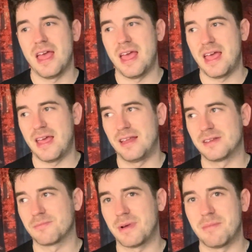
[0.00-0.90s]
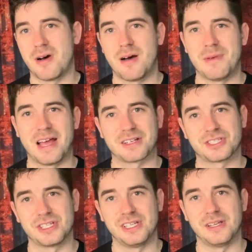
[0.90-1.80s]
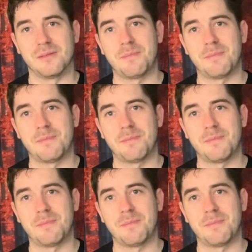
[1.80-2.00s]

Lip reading: And my mom actually